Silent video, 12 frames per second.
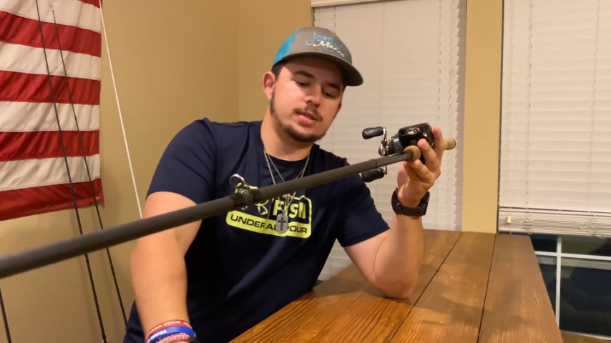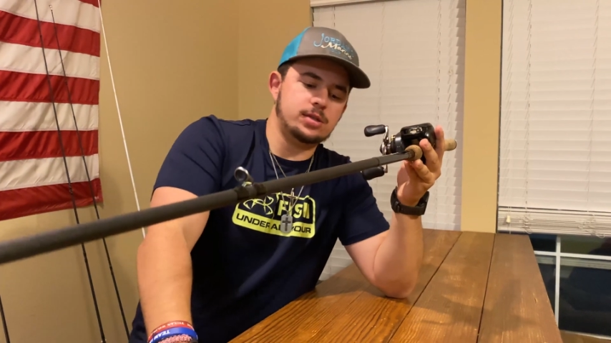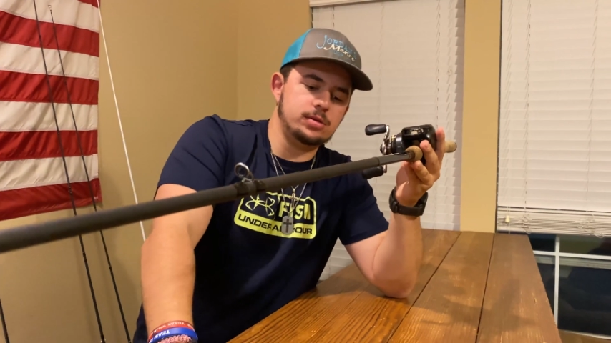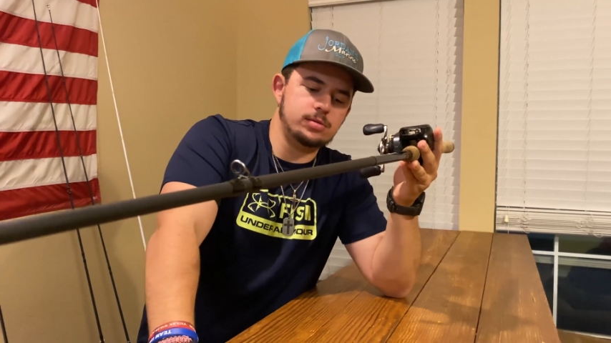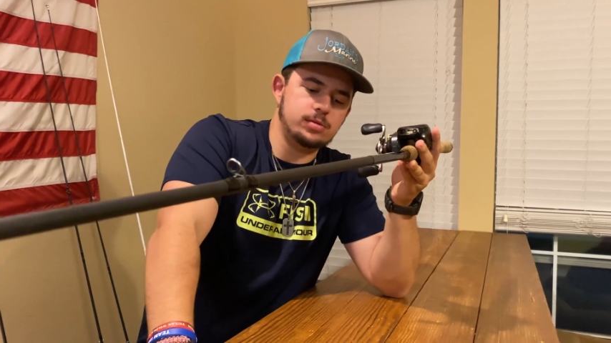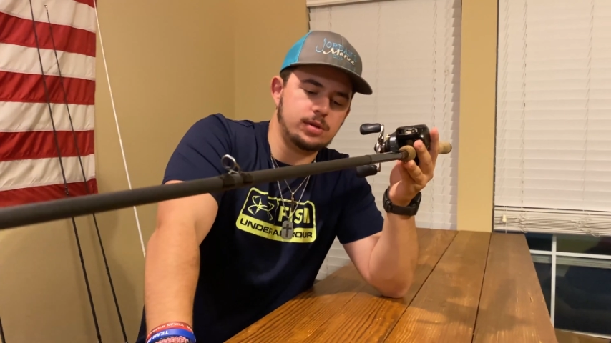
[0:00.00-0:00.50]

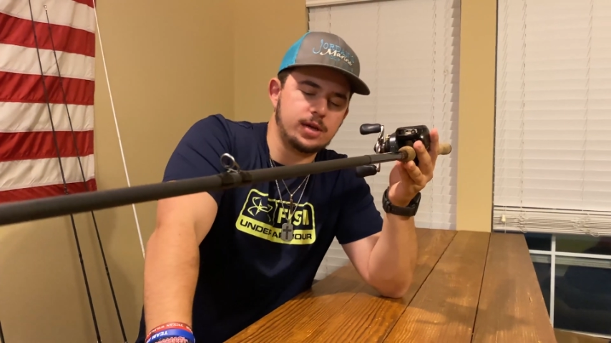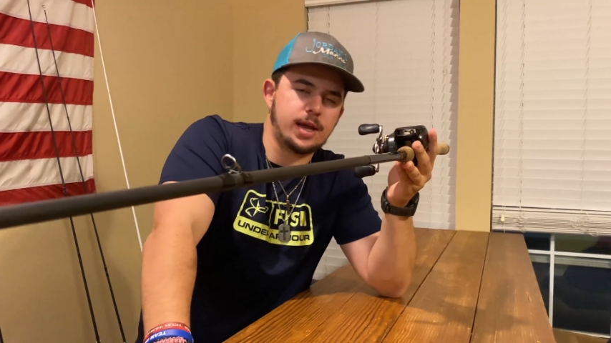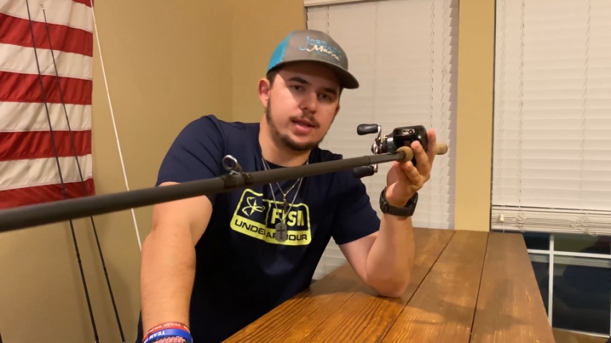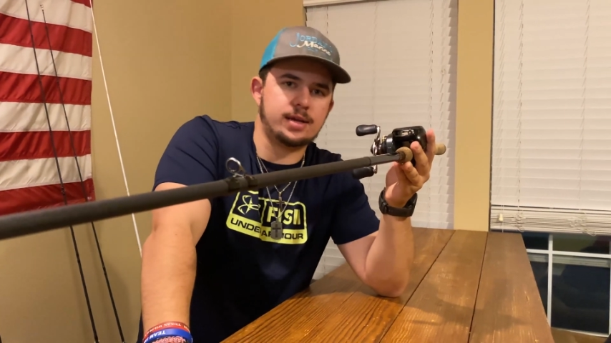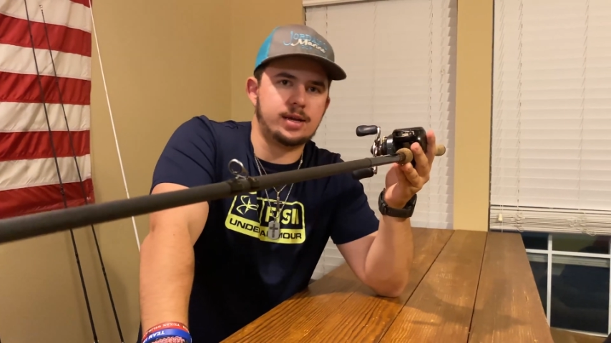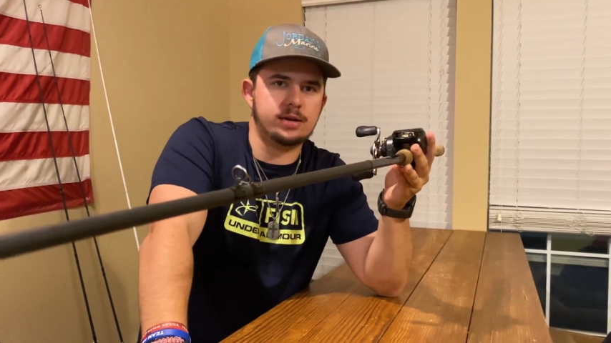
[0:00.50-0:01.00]
to look
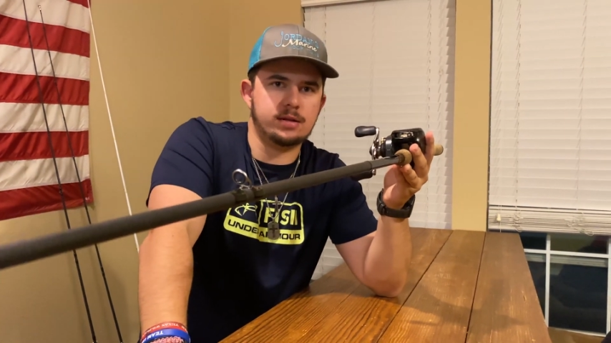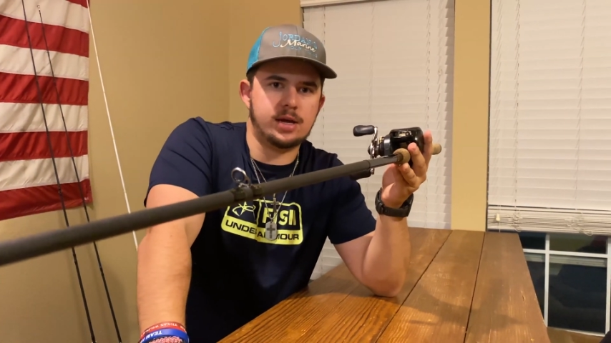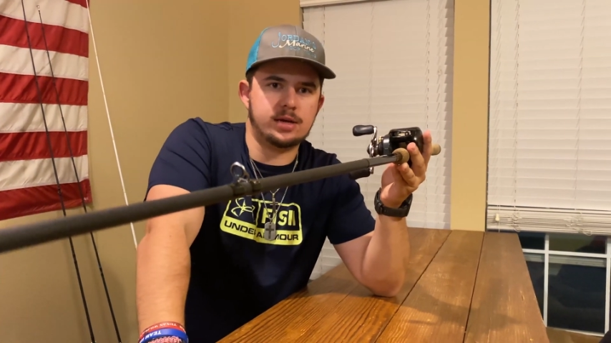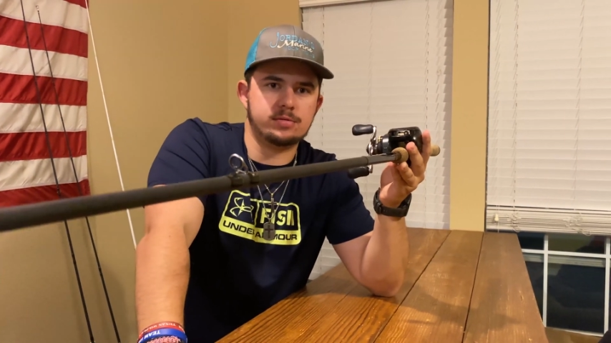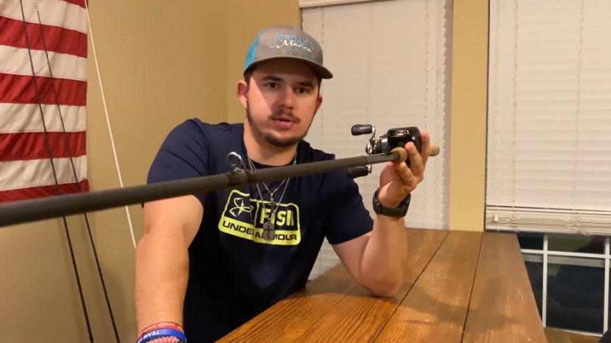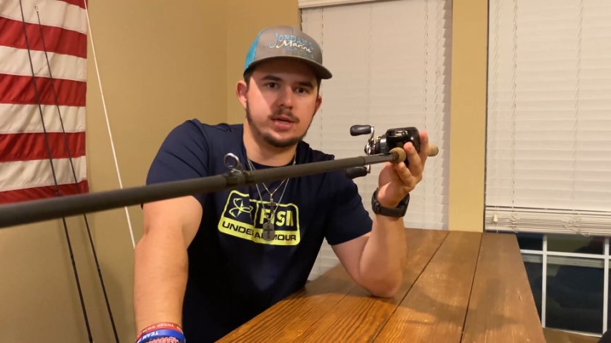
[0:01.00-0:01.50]
at the
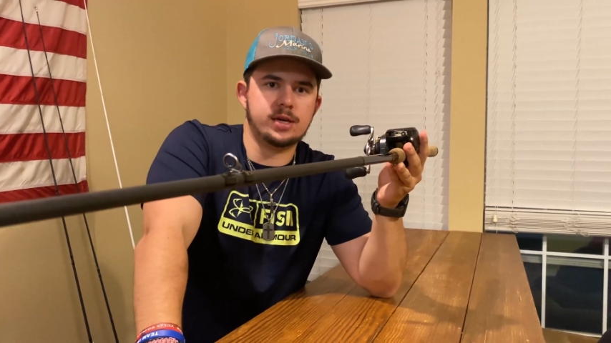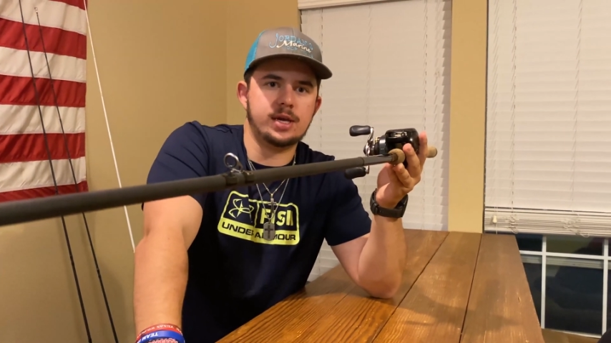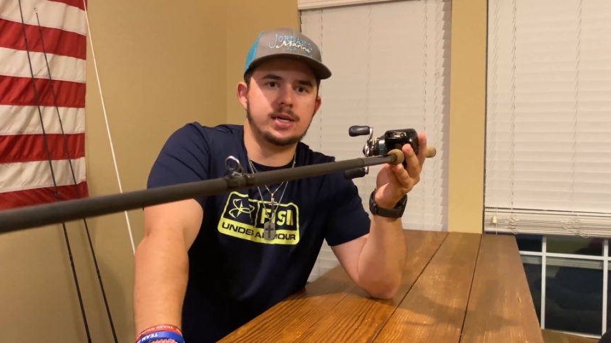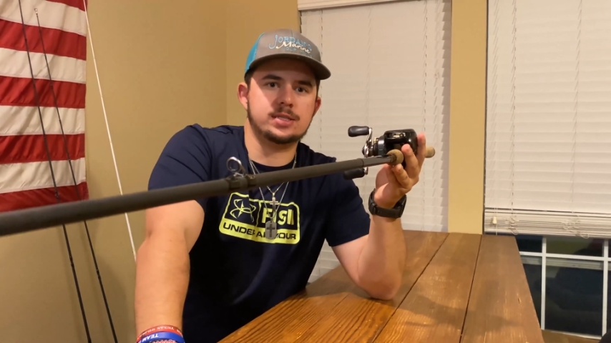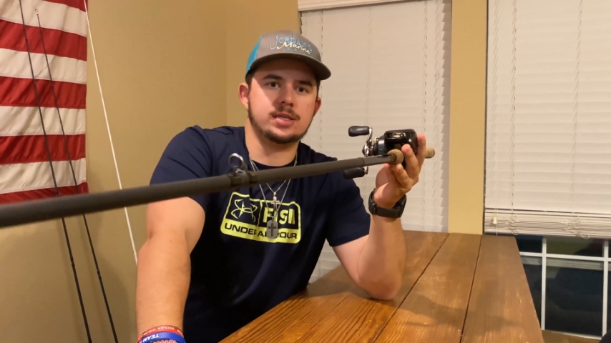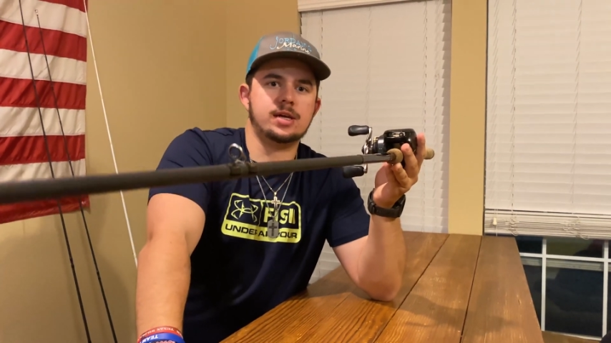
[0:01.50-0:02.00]
Carolina rig
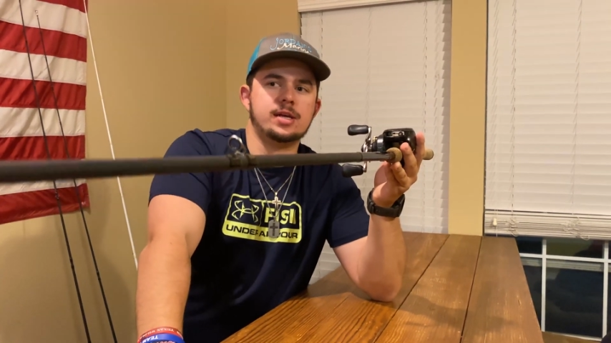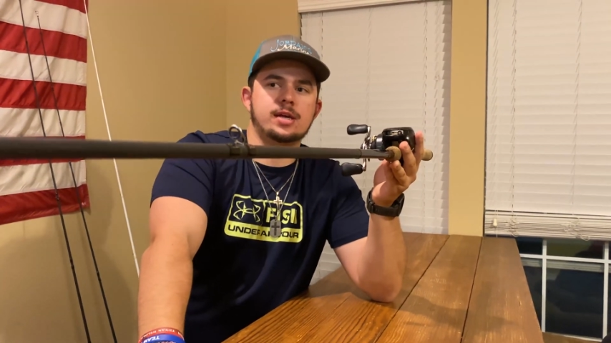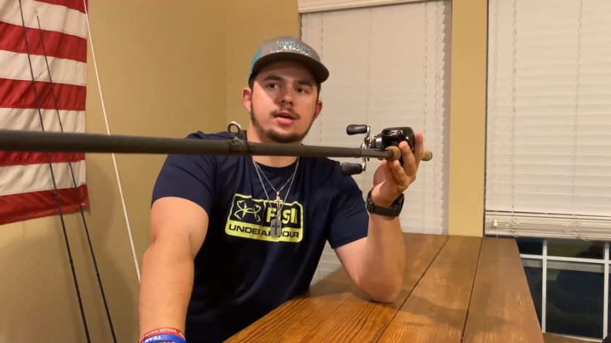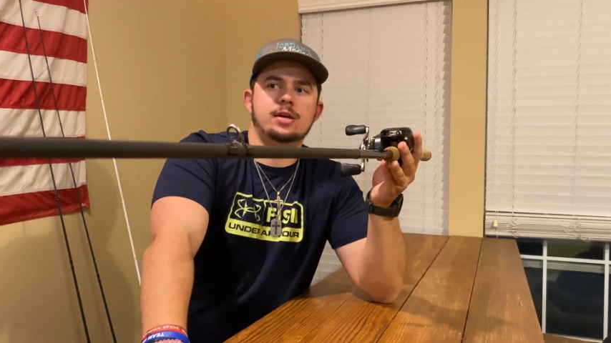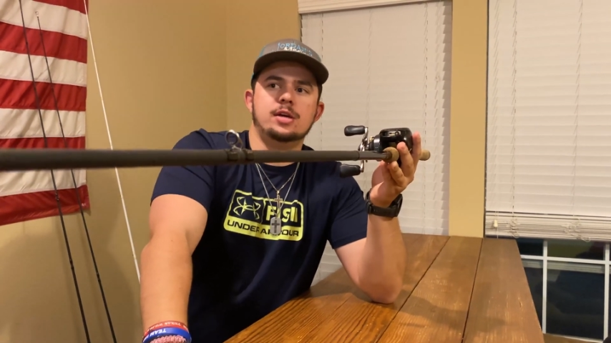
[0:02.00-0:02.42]
is like